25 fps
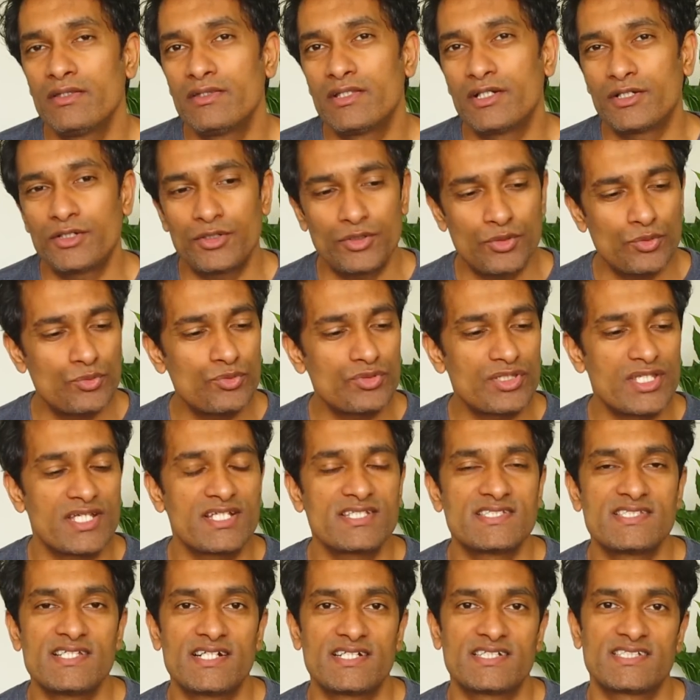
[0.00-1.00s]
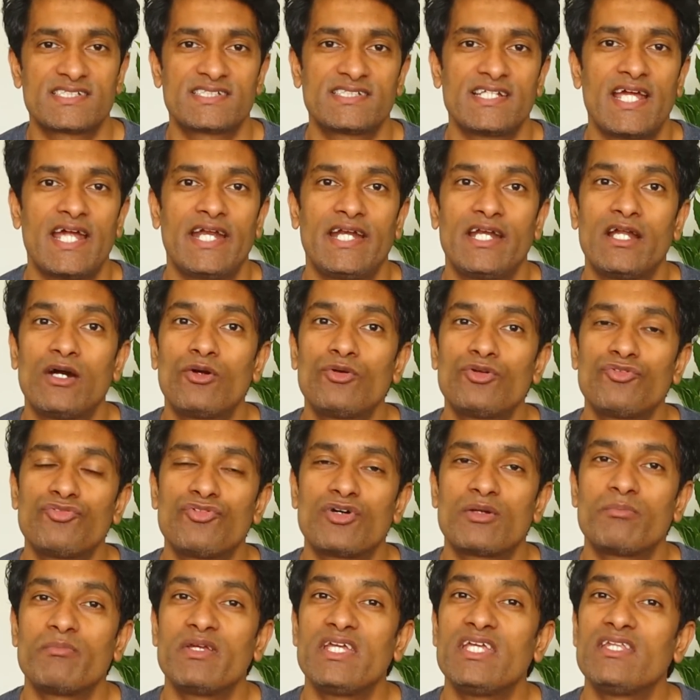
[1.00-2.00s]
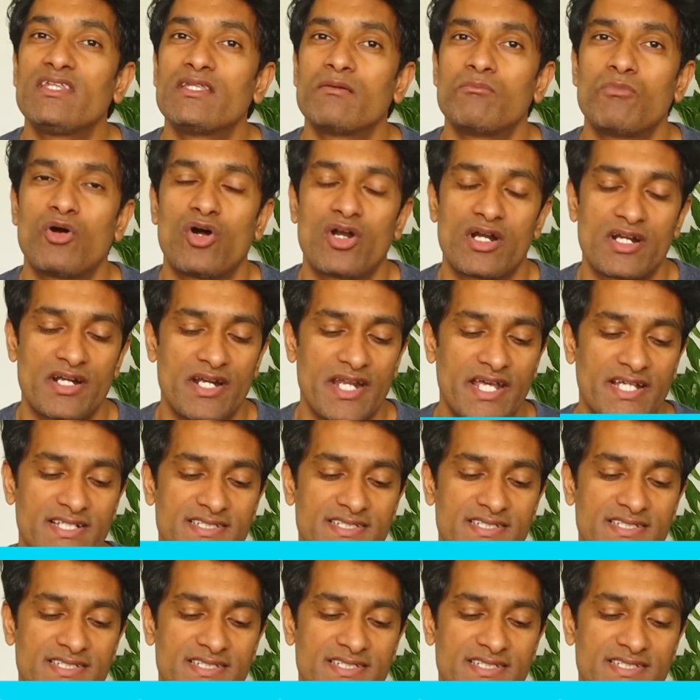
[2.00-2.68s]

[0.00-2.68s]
The 2 things that stand out for me in the modern